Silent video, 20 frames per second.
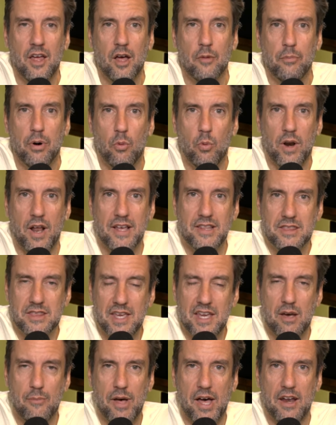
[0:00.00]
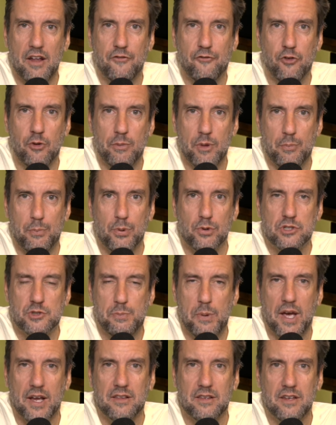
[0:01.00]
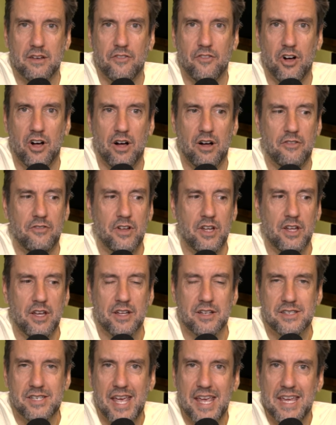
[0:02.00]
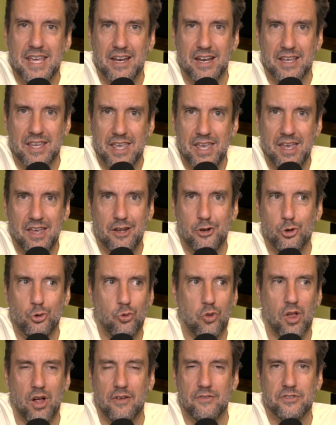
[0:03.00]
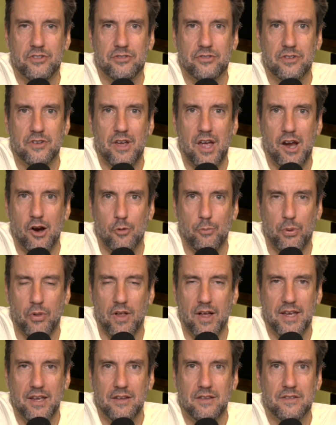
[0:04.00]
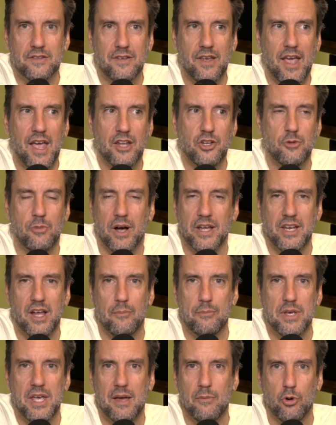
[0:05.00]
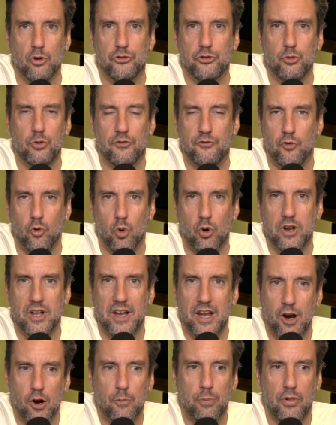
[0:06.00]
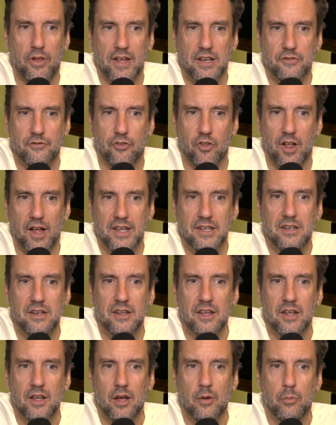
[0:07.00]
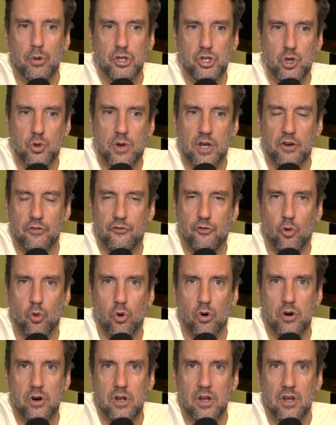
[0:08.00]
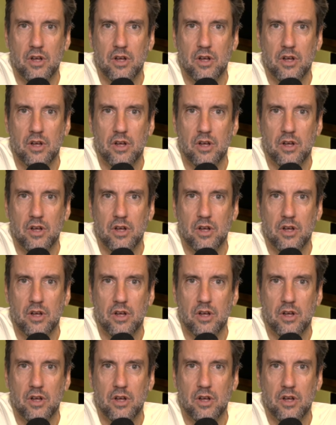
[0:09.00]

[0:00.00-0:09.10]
But when I think about it from the perspective of taking a kid who loves airplanes, and you might not be able to afford an airplane flight, but you can afford